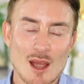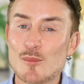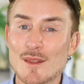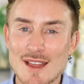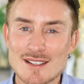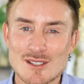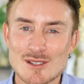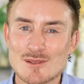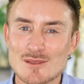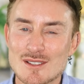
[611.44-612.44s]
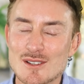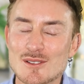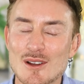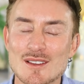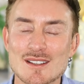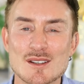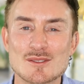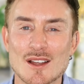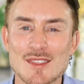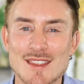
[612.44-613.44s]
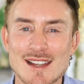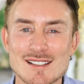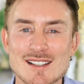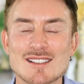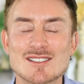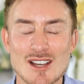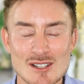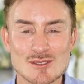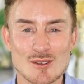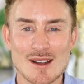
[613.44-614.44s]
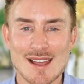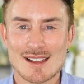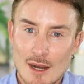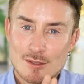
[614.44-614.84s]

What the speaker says: And when they do, you know that you've done things just right.